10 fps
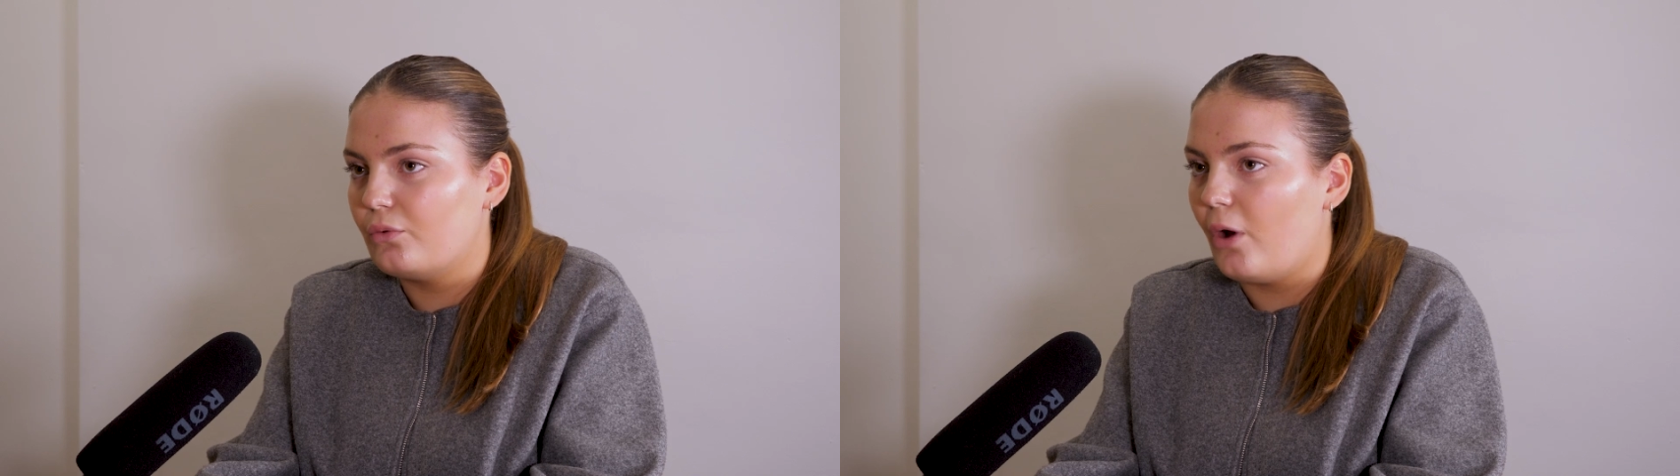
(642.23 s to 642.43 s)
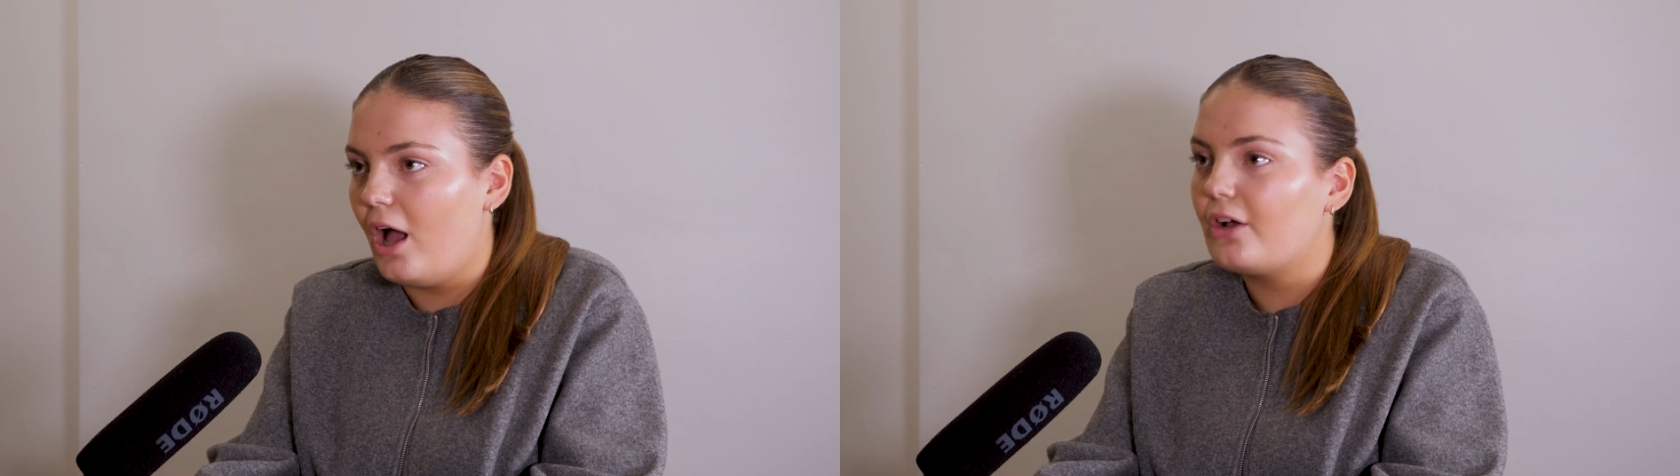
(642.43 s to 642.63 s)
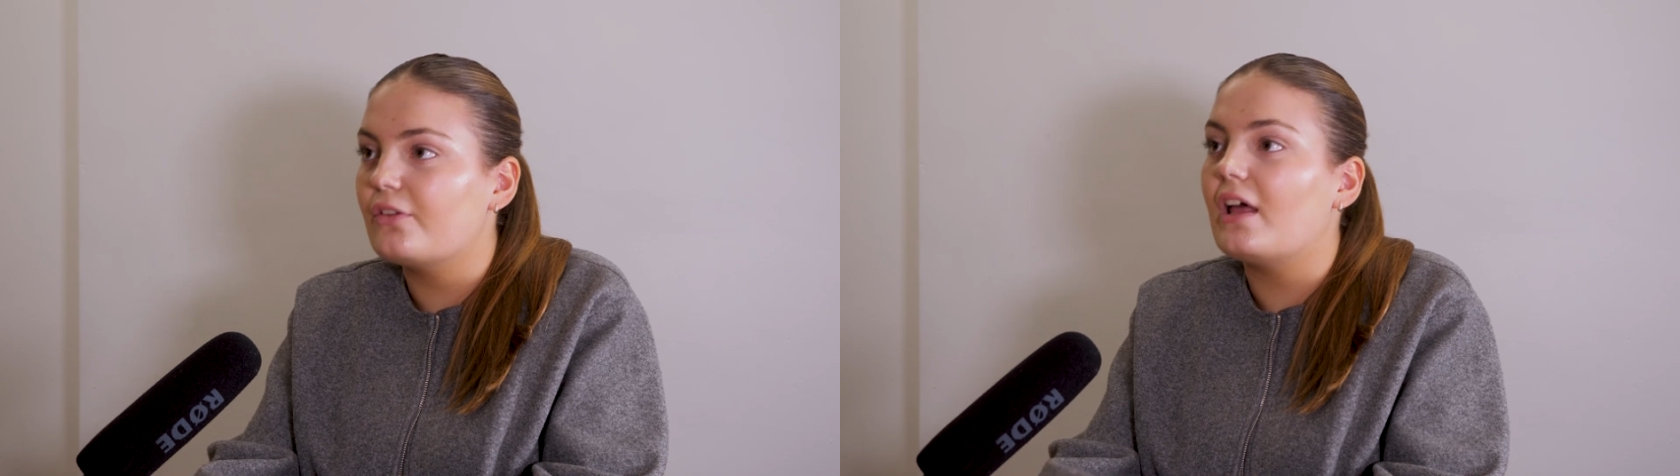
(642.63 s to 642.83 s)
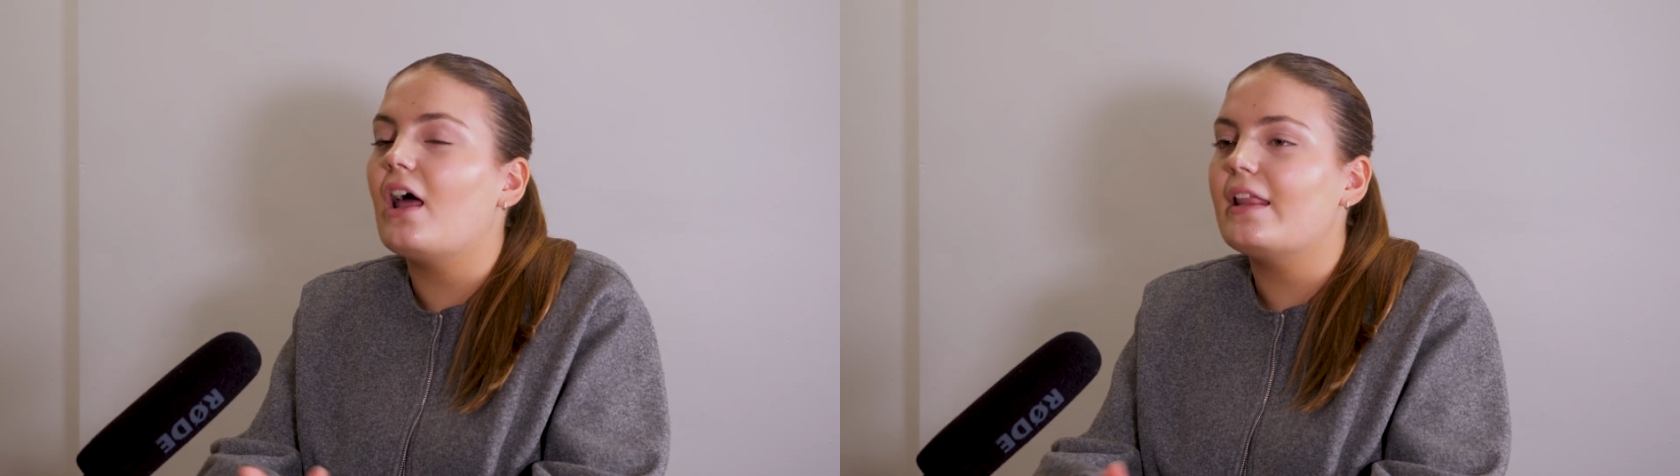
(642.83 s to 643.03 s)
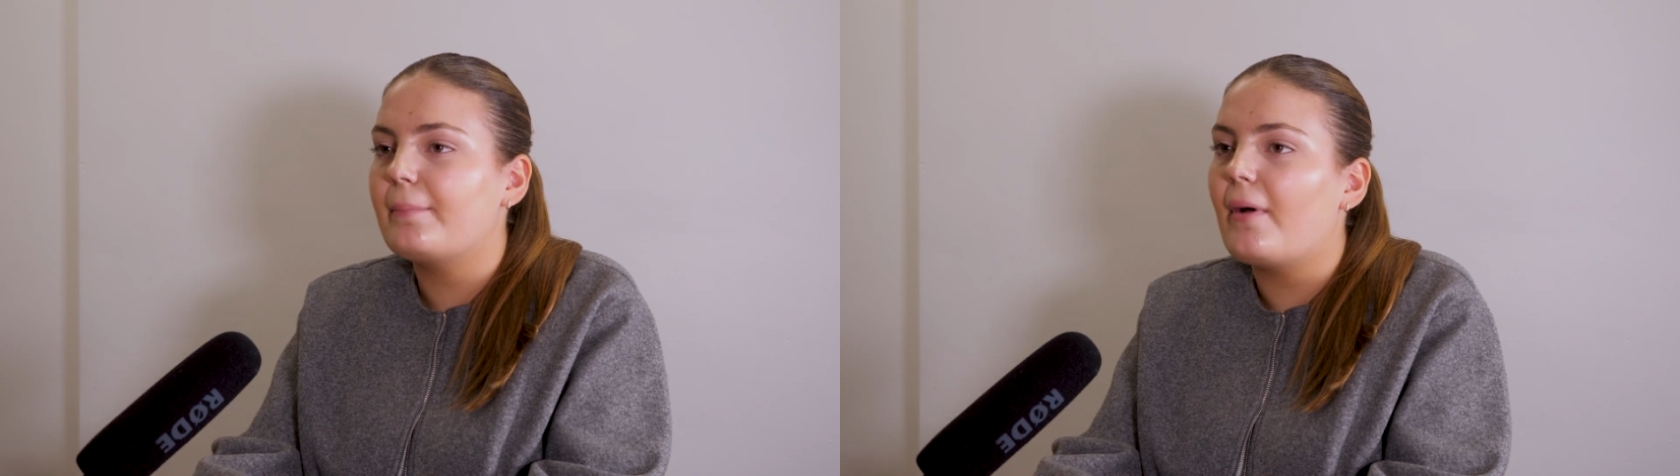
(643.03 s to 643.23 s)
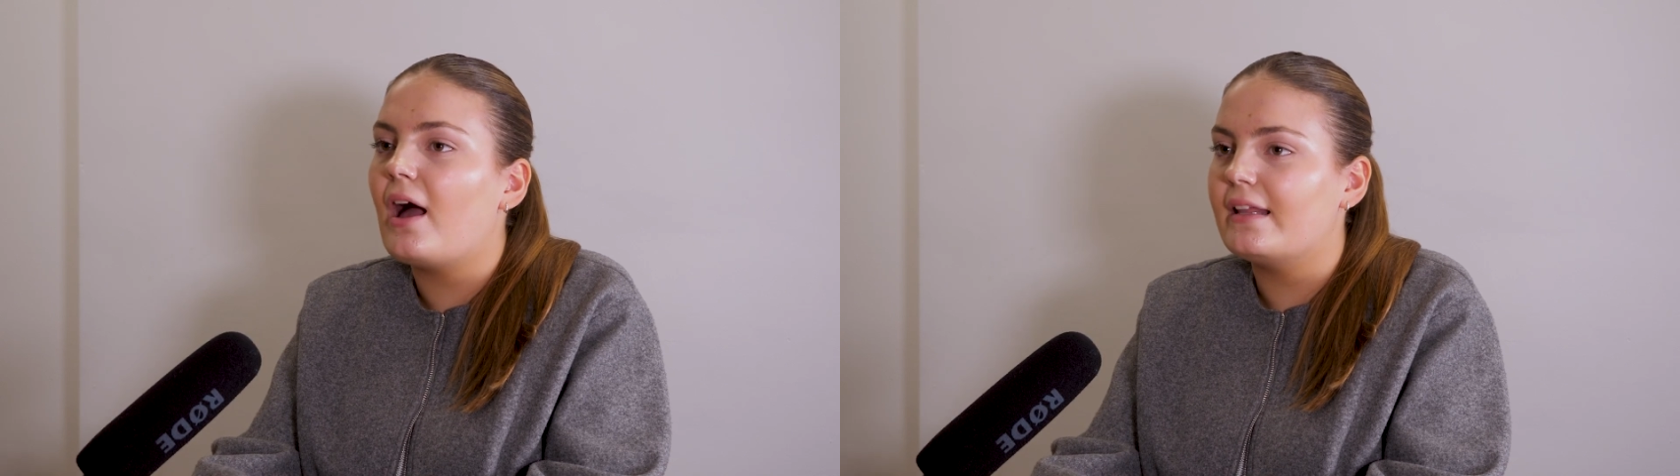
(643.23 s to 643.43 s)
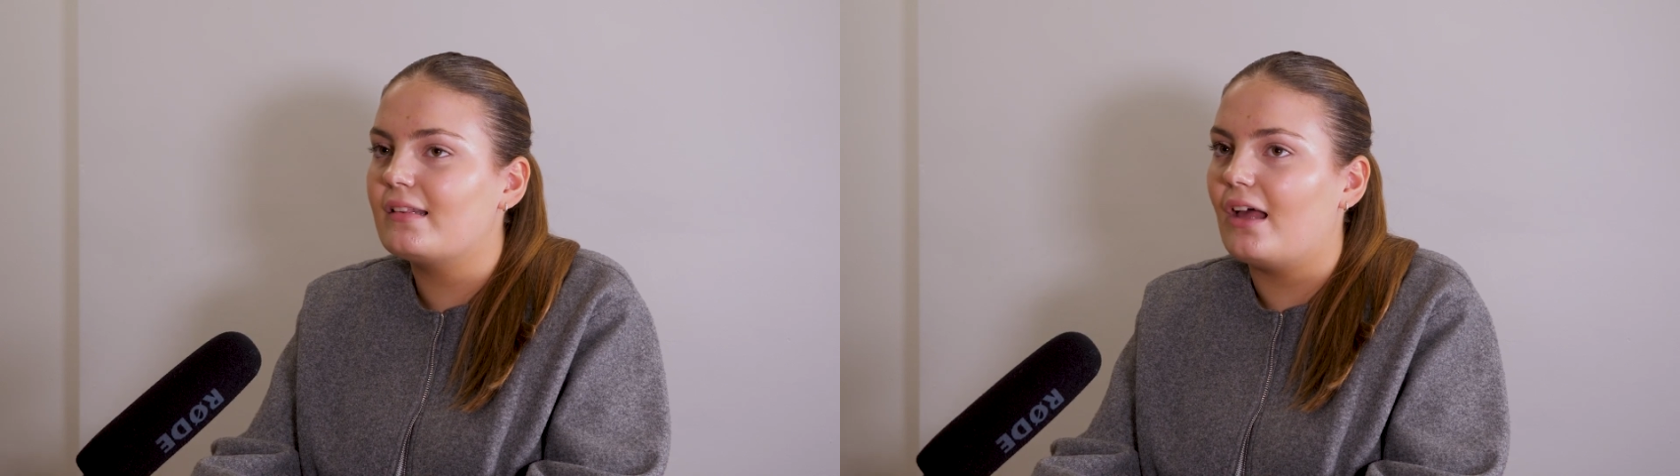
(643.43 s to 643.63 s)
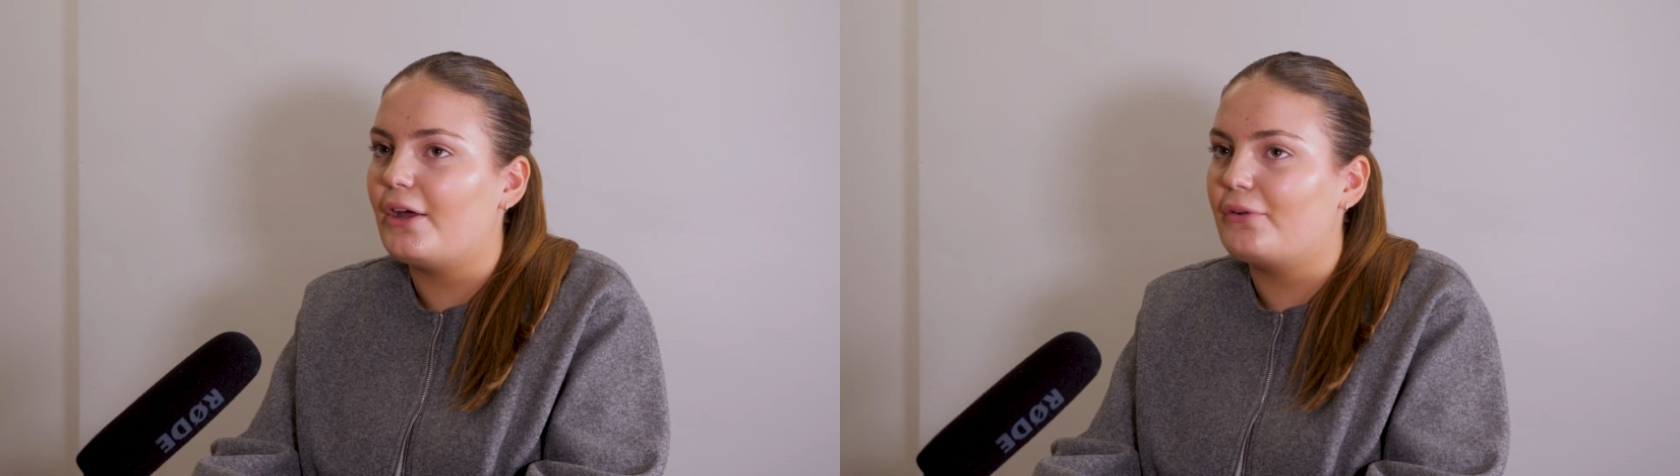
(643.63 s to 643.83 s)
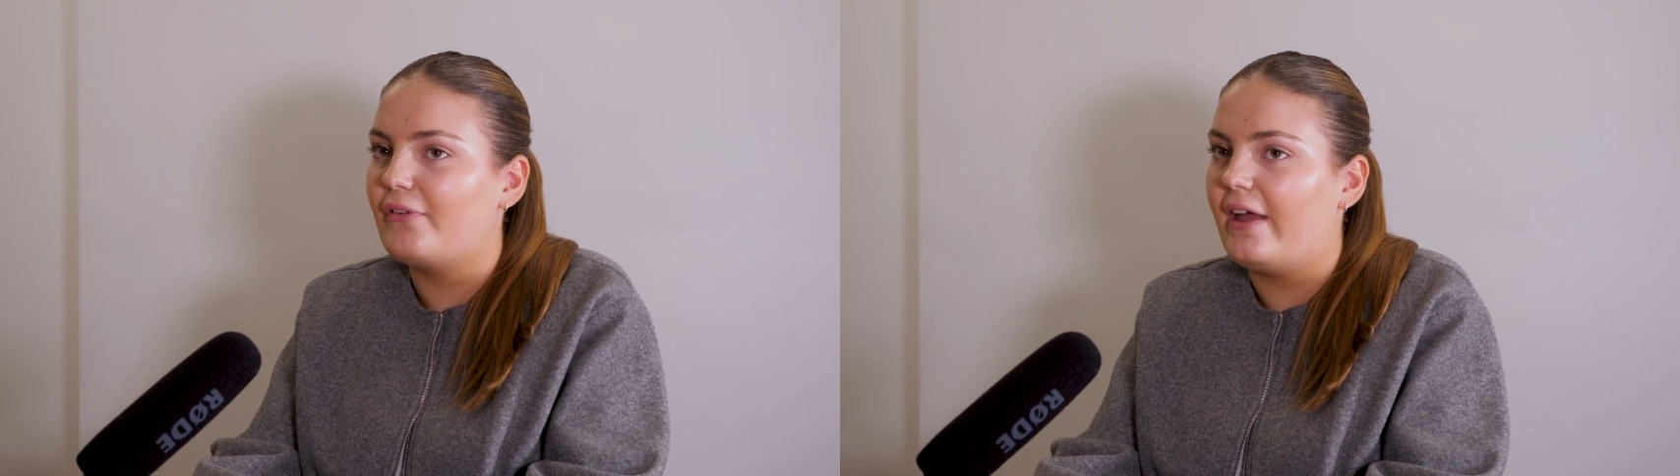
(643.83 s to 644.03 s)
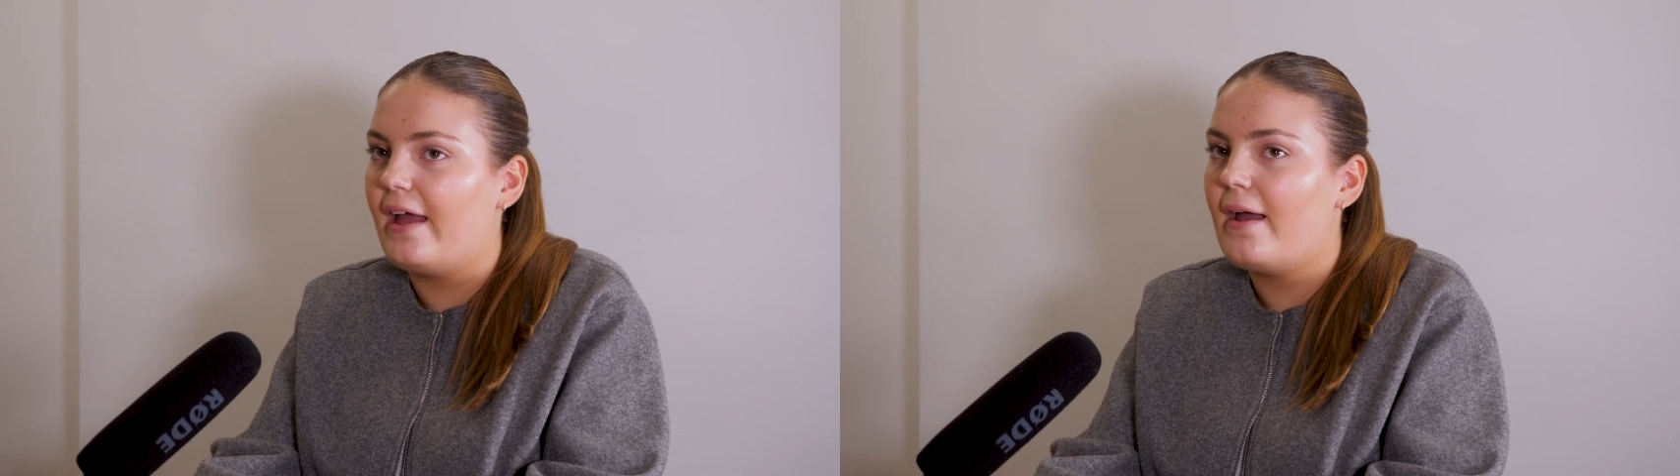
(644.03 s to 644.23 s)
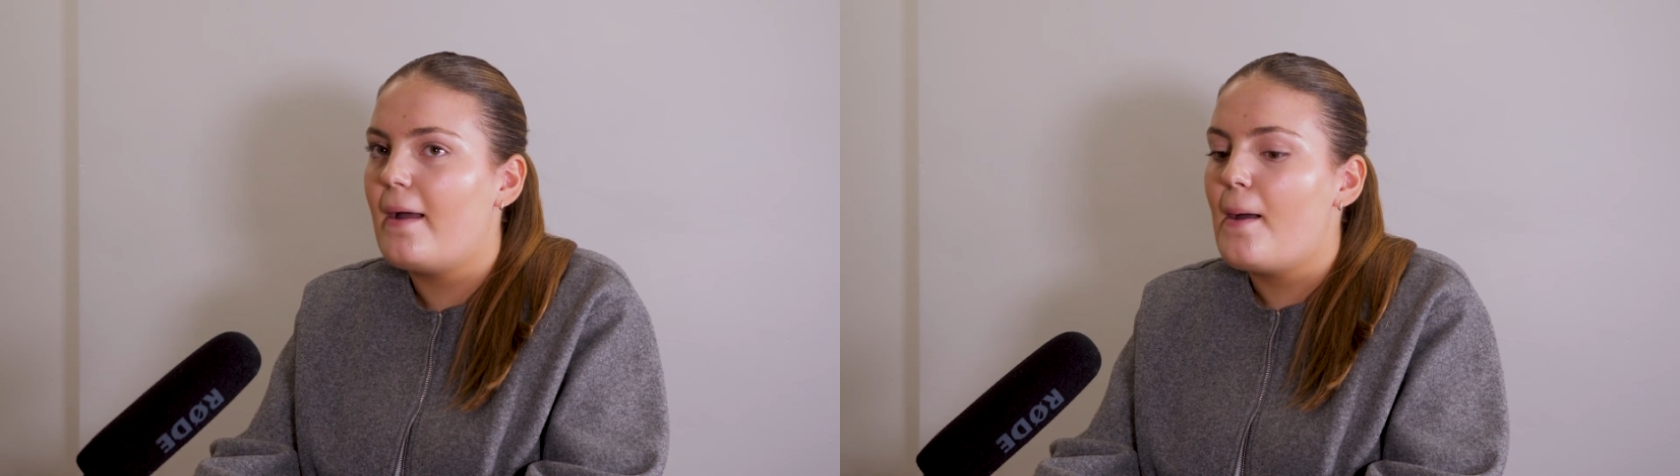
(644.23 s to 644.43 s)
work because I like the buying side of it,